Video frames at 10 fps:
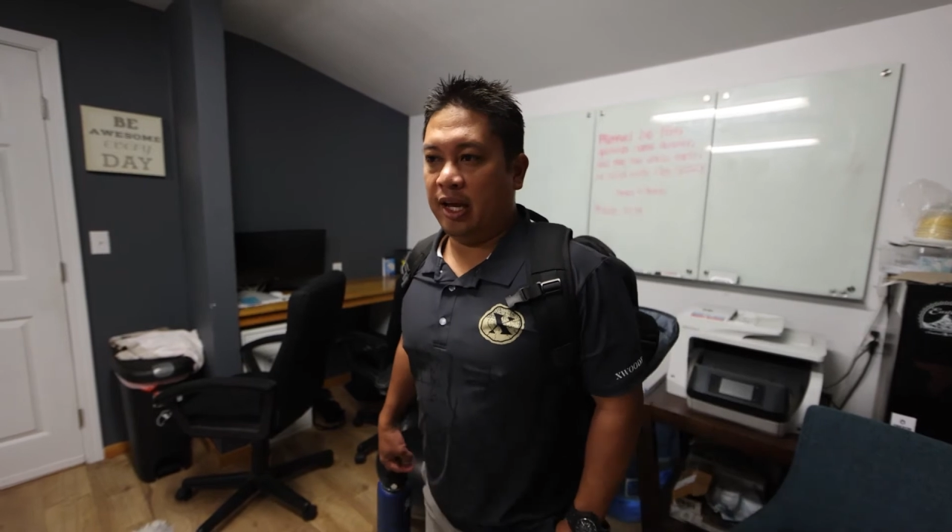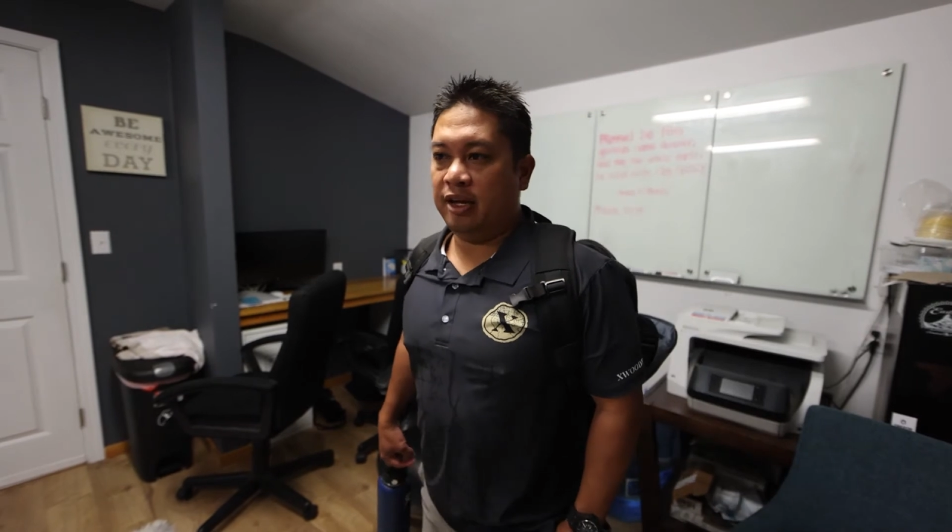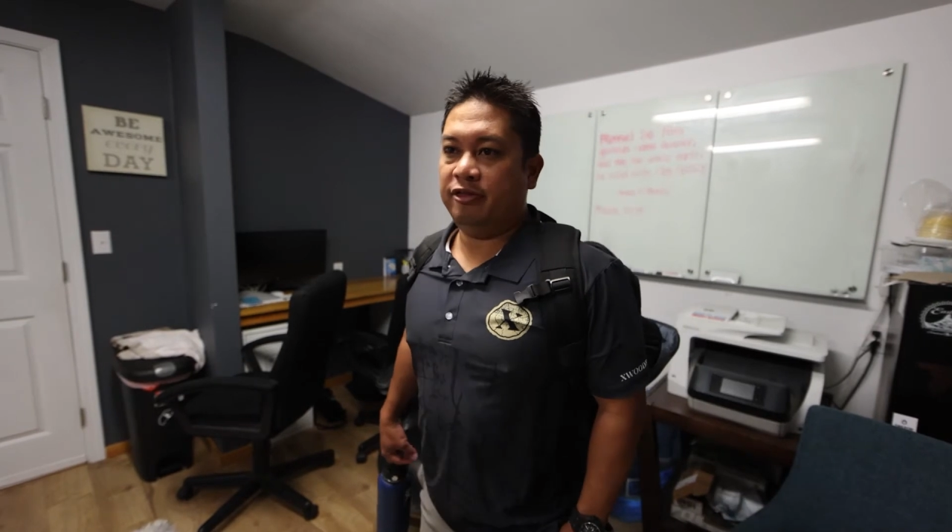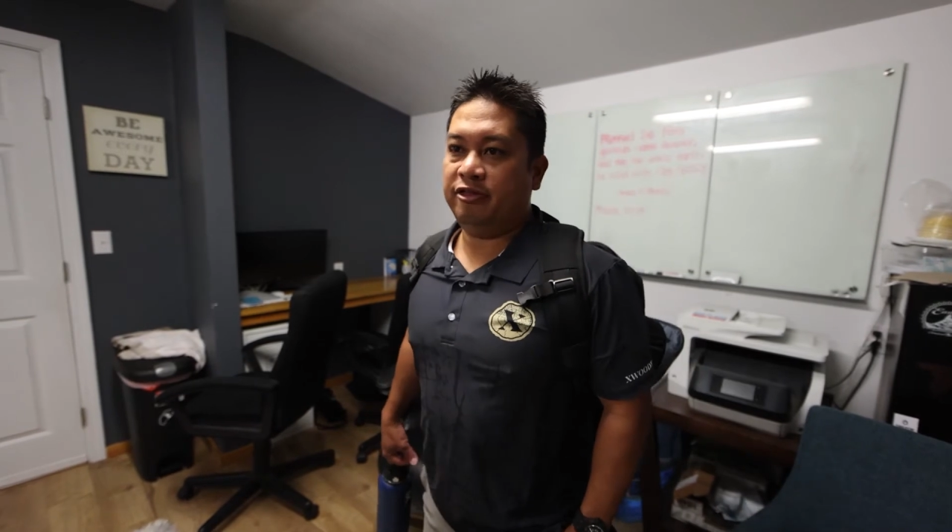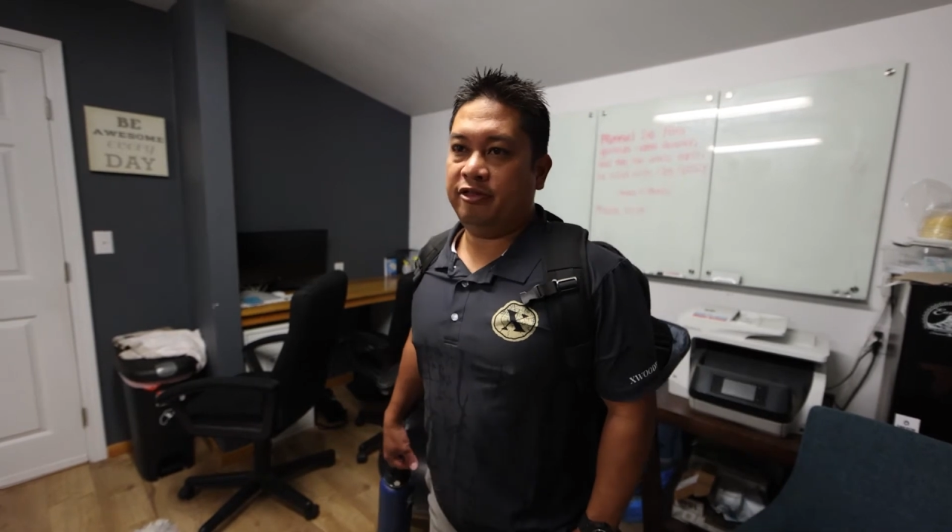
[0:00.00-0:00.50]

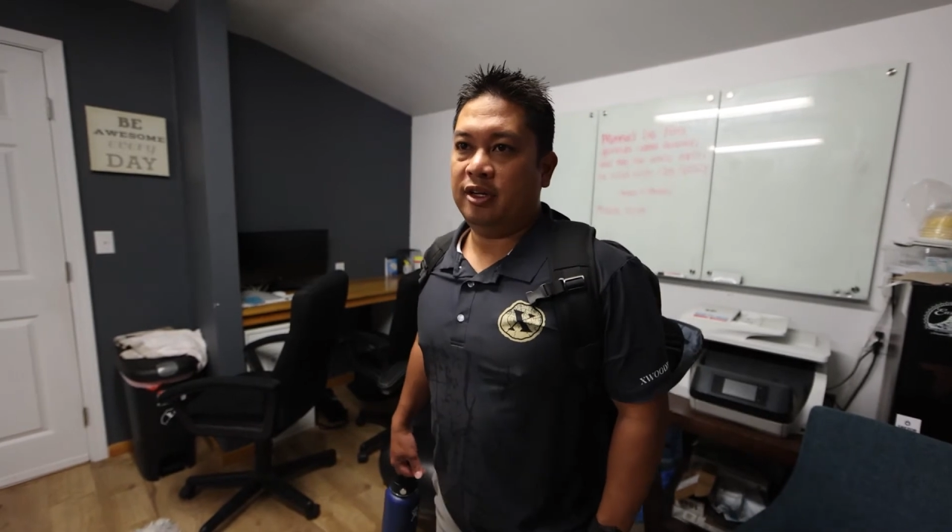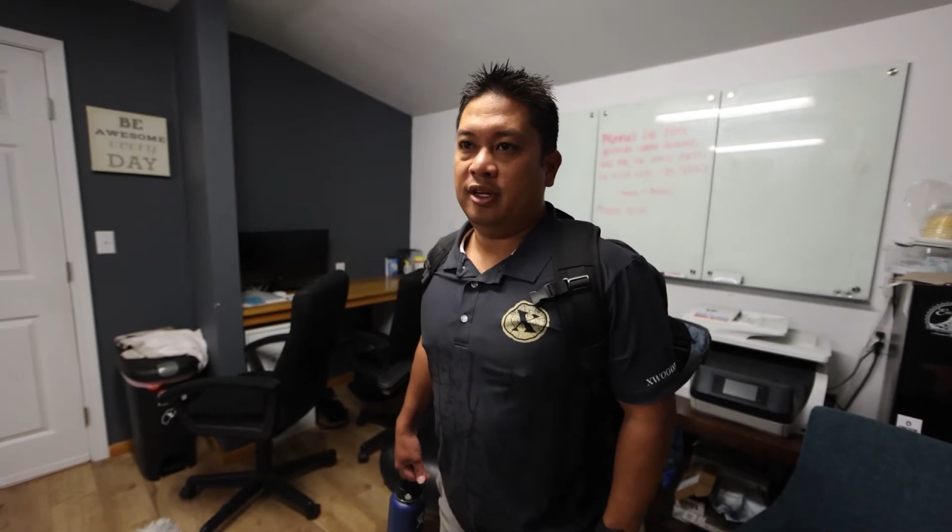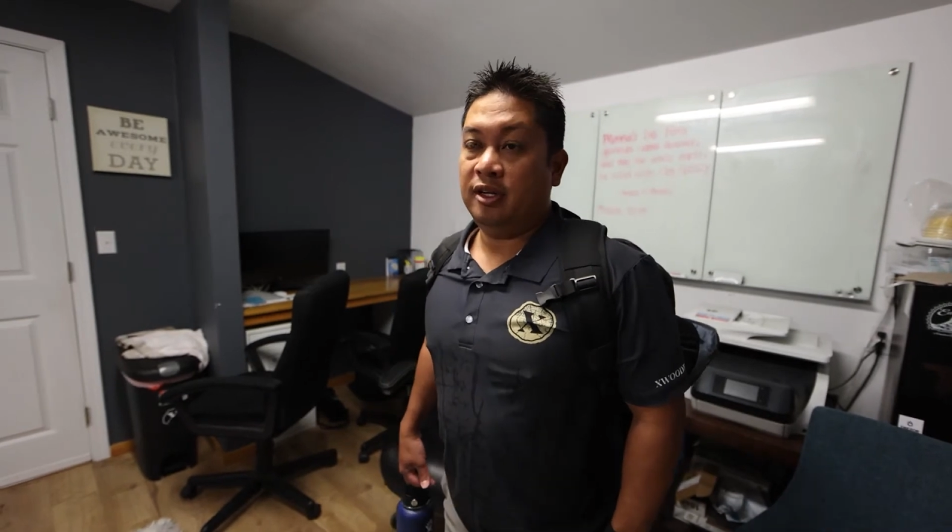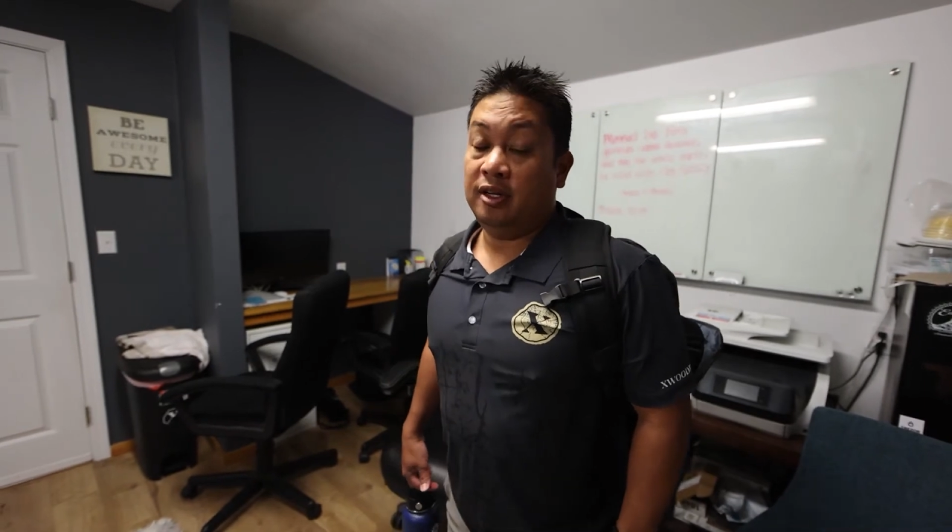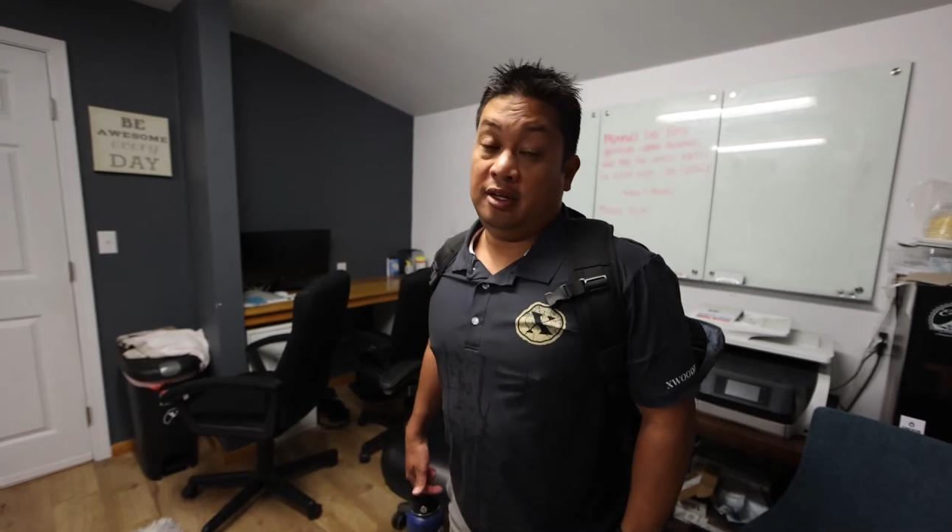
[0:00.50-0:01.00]
life
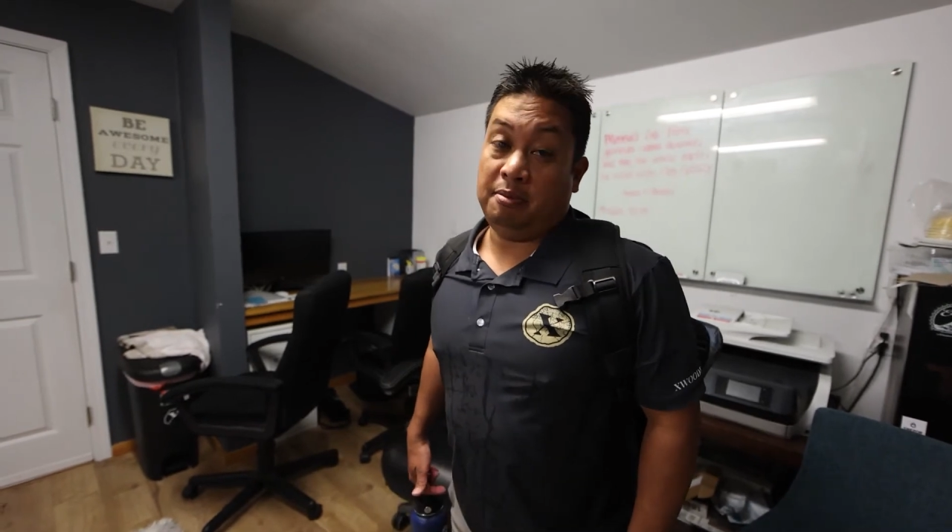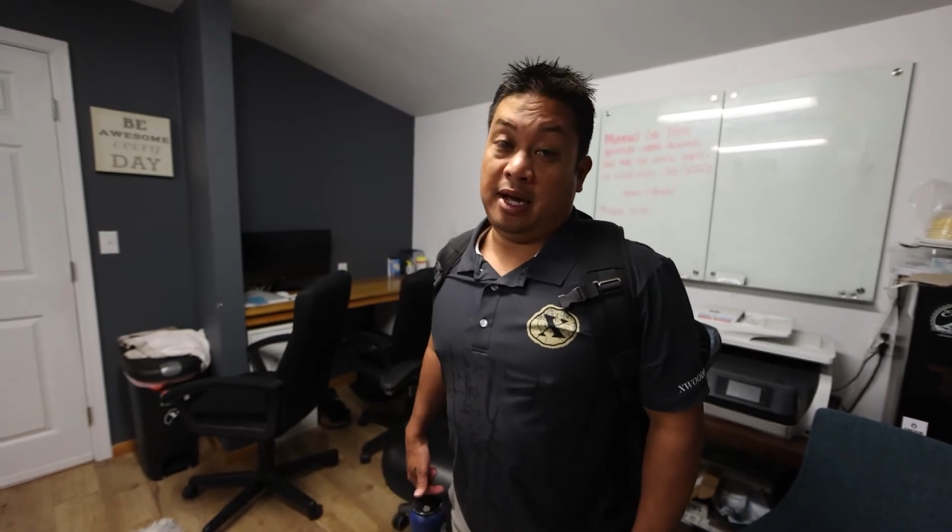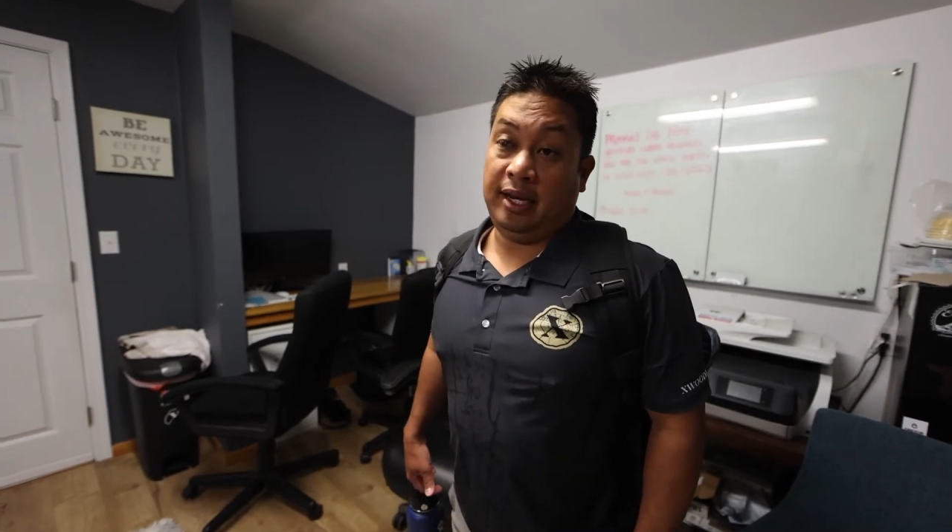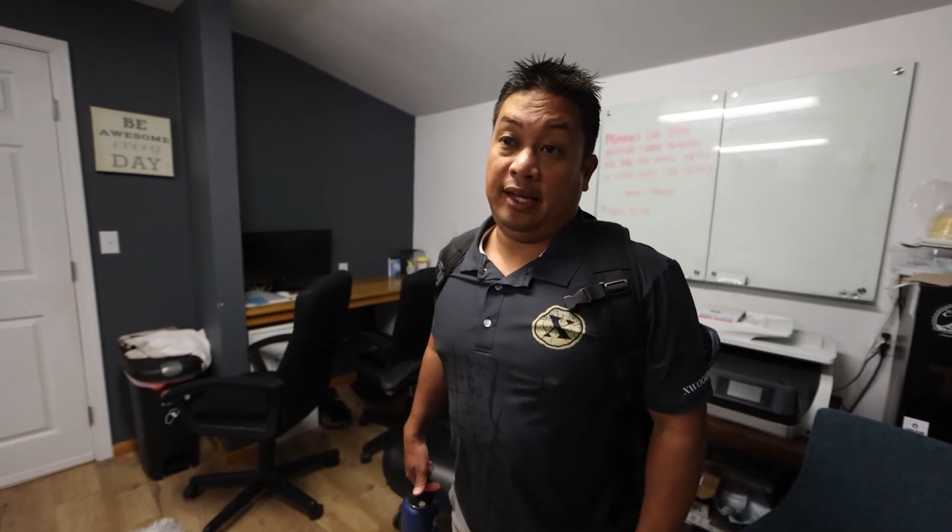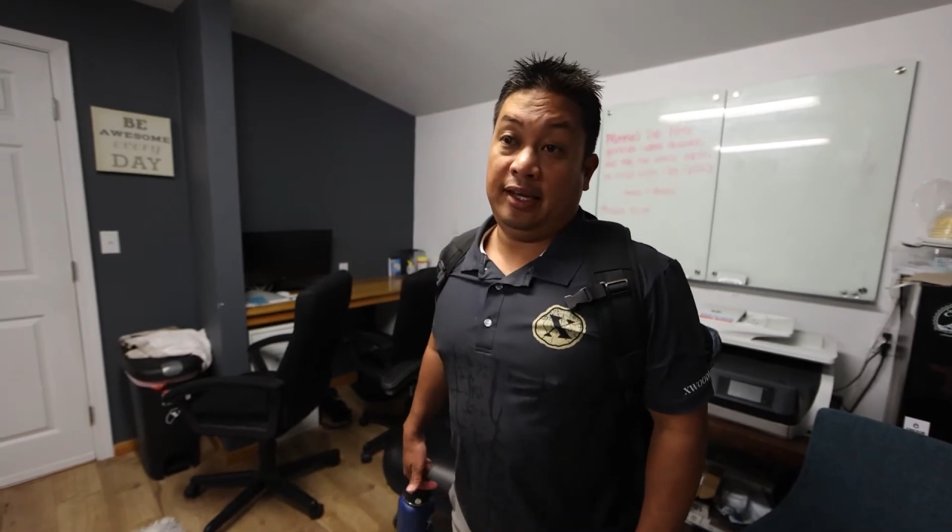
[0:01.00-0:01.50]
in
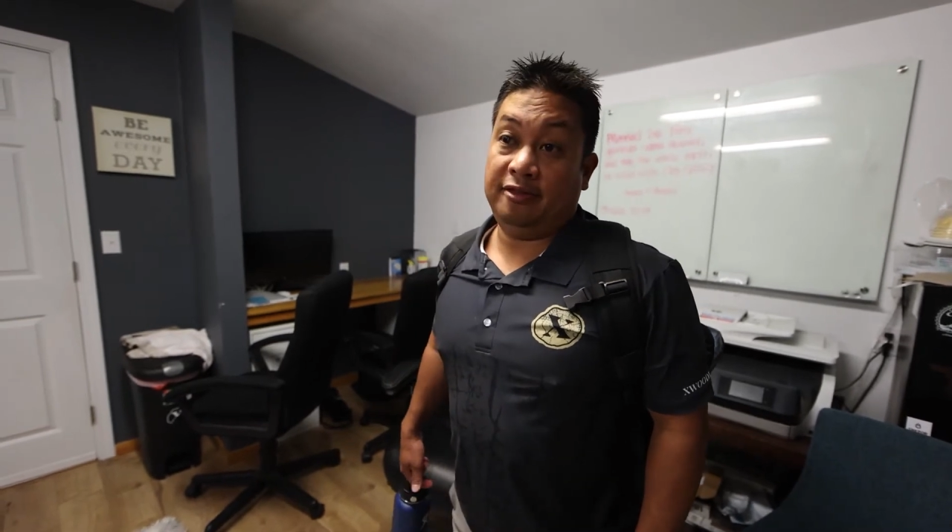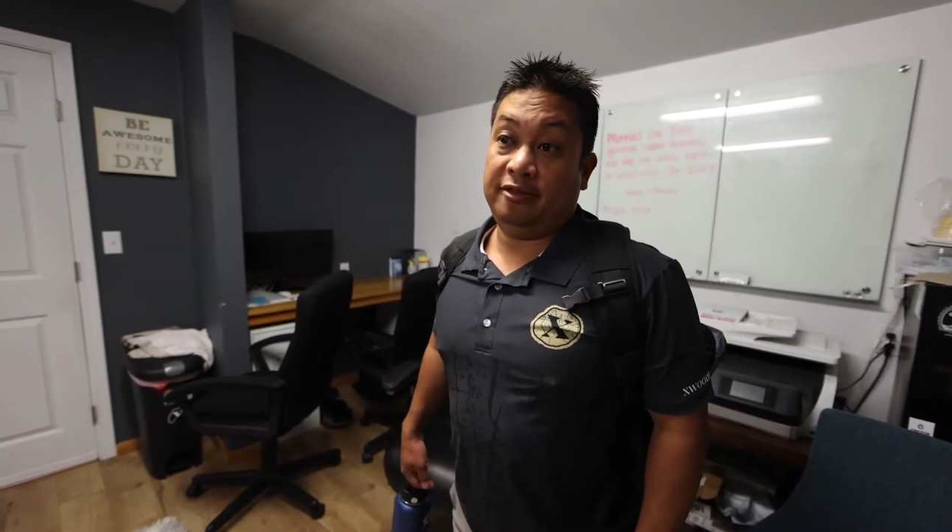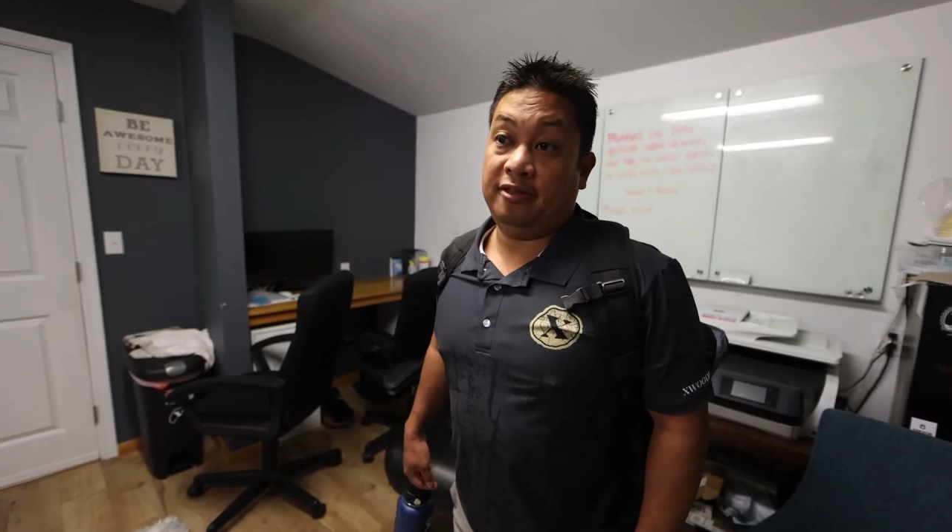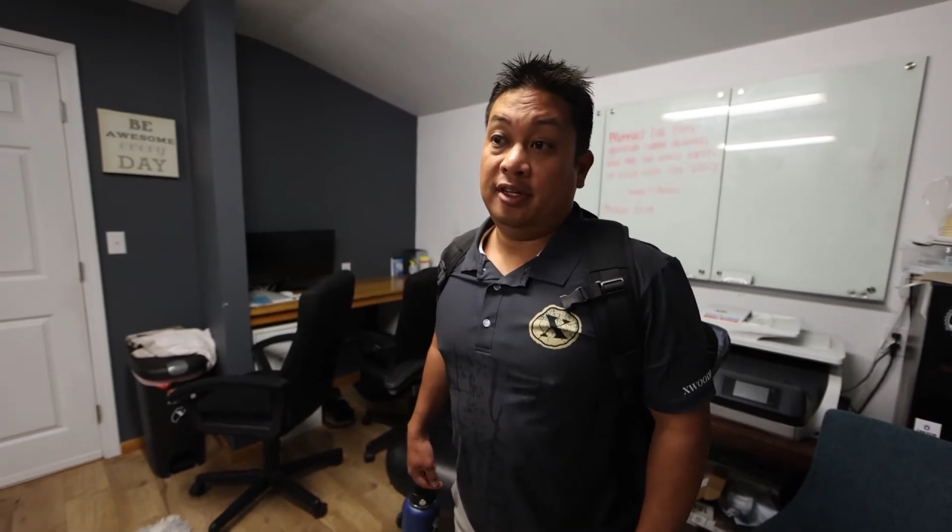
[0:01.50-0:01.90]
my life